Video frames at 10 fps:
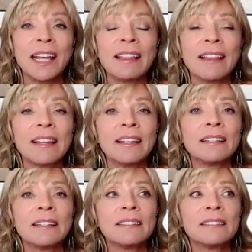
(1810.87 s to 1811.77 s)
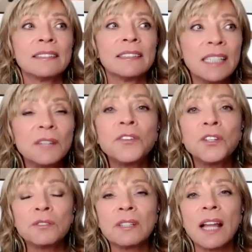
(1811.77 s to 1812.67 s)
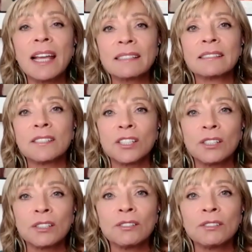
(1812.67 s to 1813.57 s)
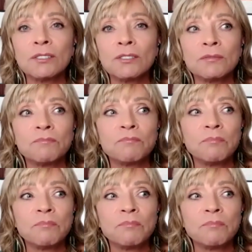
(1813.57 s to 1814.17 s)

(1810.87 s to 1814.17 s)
And if you'd like to